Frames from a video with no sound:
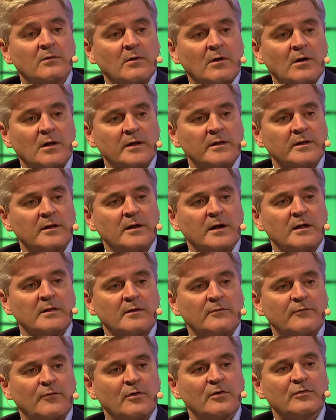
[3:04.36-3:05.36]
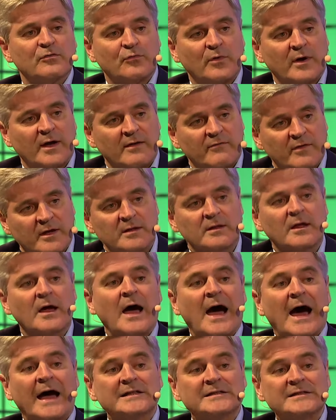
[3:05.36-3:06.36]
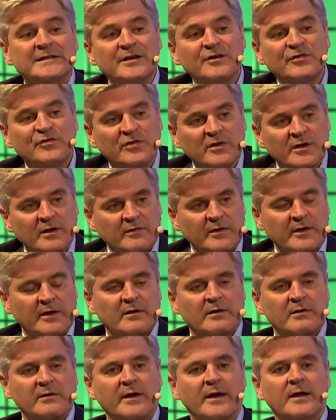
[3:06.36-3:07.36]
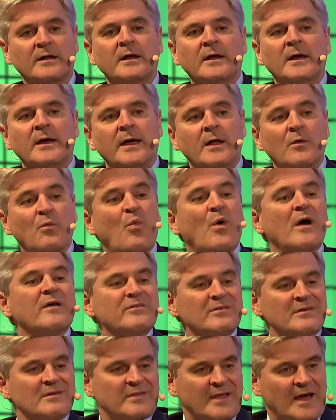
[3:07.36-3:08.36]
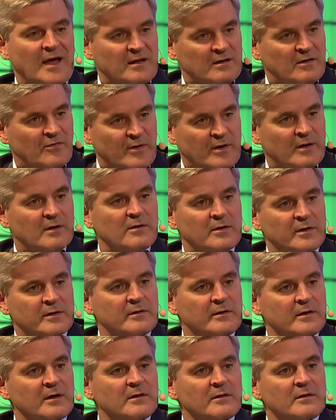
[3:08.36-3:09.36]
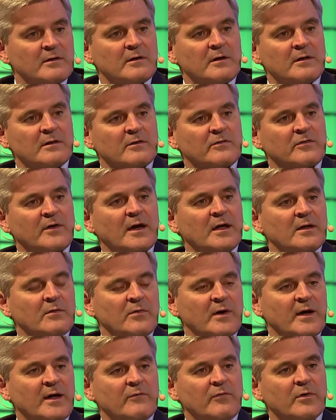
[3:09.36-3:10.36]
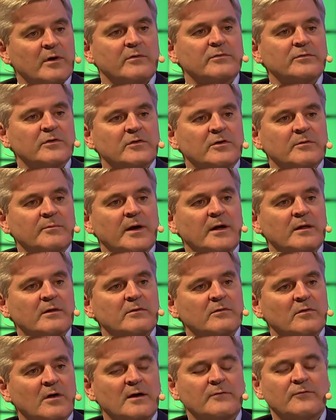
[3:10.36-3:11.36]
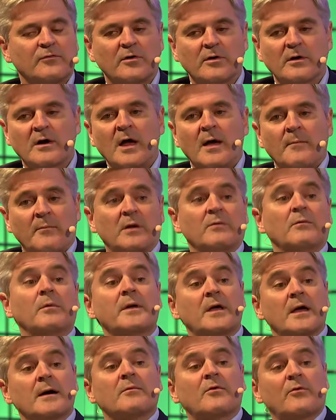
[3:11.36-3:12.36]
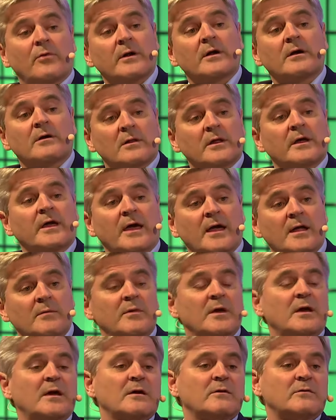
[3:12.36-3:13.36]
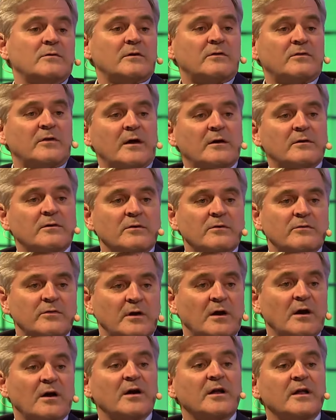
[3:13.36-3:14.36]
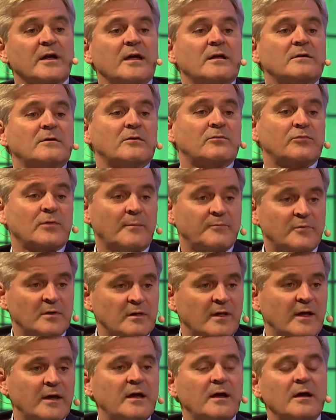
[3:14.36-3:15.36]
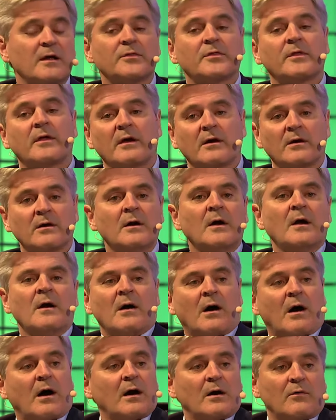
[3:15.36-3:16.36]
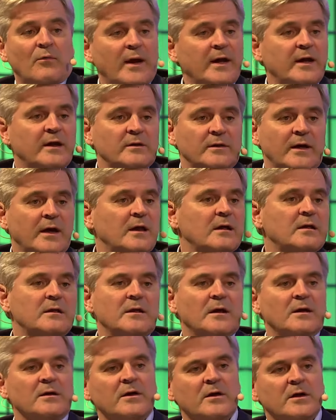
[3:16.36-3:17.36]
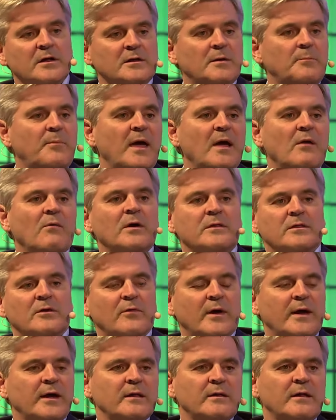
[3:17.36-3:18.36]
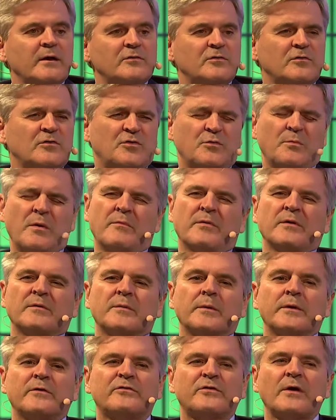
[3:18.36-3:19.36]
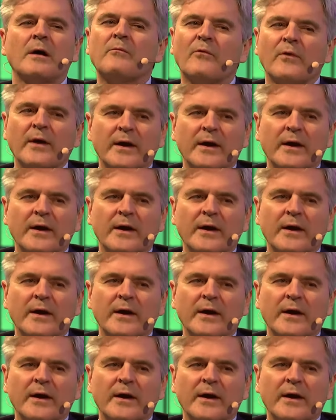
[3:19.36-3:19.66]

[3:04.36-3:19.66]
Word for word: role in the, in the first wave in unleashing the internet. It wasn't that critical in the, in the, in the 2nd mm -hmm. wave when it was just about software, but it become critical again because the sectors that are going to get disrupted, like healthcare, are regulated. Now you can debate what the regulation should be, but there is some